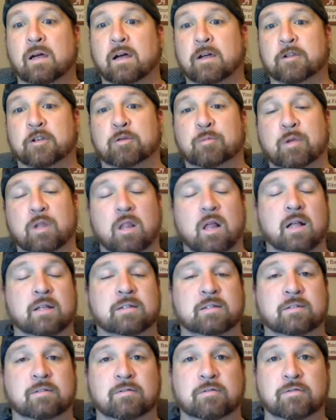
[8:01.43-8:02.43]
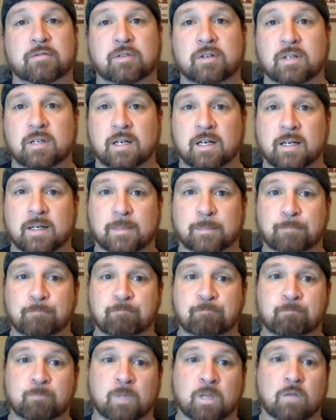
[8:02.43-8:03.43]
There can be lots of
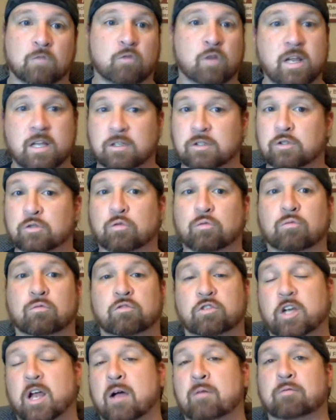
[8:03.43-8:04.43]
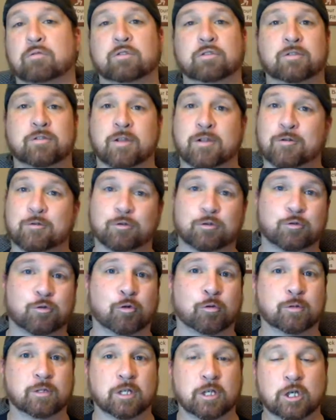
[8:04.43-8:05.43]
rain showers,
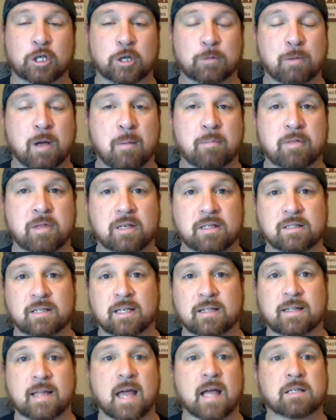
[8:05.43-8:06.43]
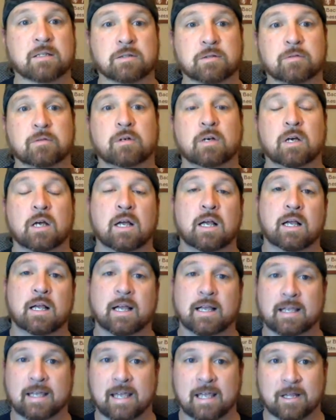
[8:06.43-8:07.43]
thunderstorms that could come up, things like that. So
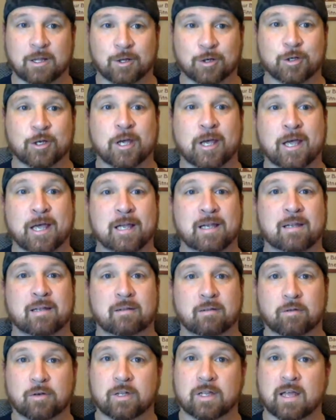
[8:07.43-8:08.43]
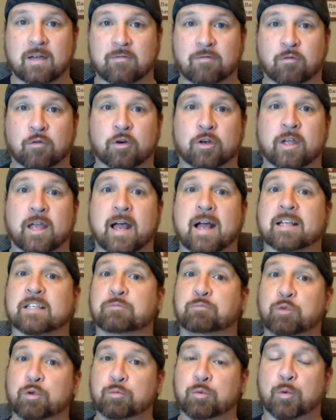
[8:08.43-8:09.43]
again, look ahead, look at that
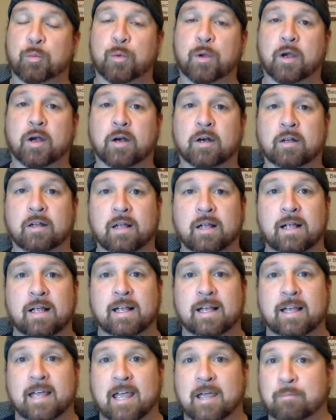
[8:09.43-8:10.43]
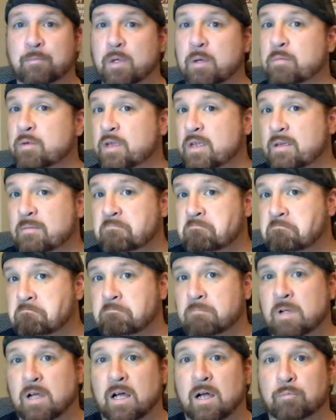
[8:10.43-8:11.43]
forecast, be prepared, and maybe
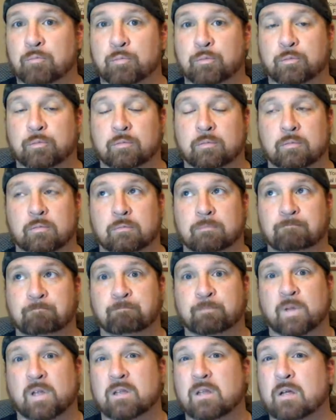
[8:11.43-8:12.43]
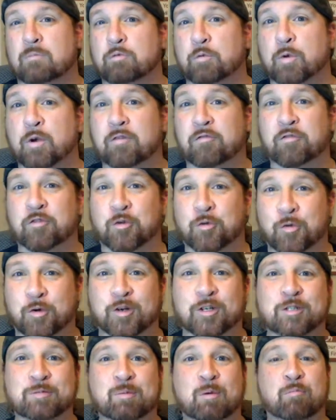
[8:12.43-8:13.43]
not prepare for the
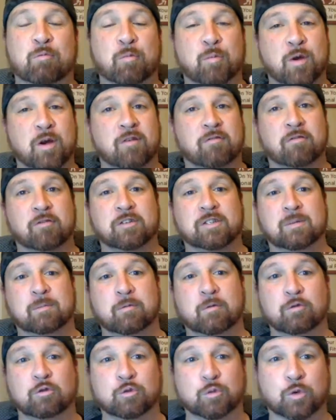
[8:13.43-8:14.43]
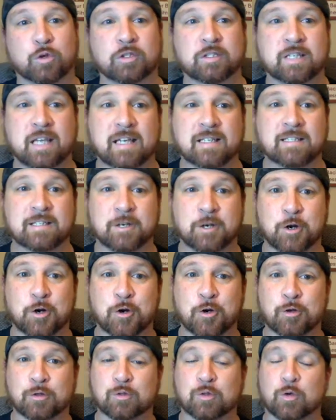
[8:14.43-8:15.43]
worst, but prepare for some of those worst case
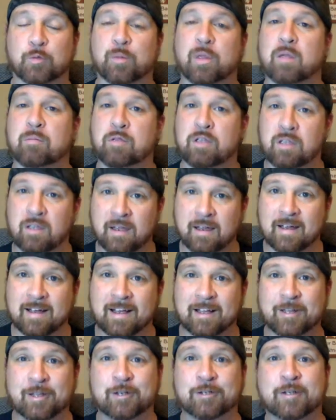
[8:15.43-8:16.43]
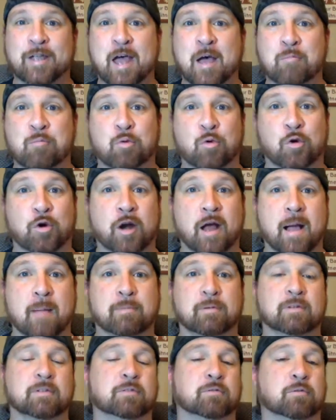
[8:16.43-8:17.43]
scenarios, or maybe a little downpour
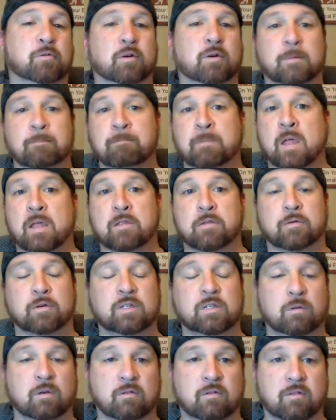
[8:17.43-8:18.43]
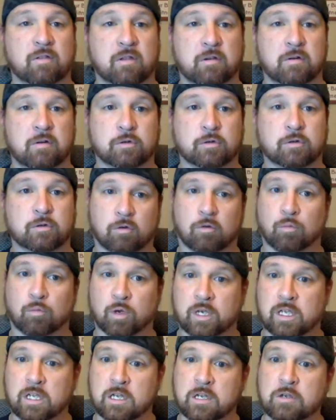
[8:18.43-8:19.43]
happens, or there is a bit of a thunderstorm.
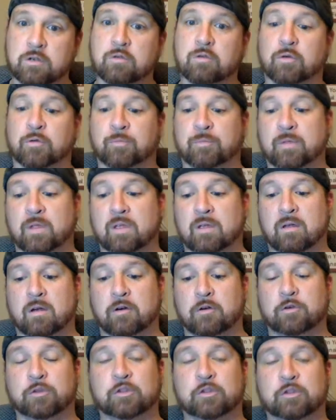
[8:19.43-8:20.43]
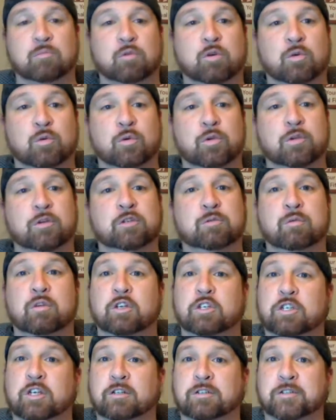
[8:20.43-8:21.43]
What can you do? Are you somewhere where there's a
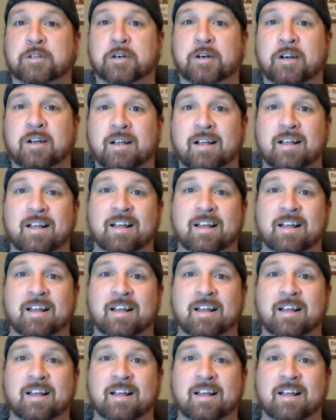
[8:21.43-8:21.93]
bit of shelter?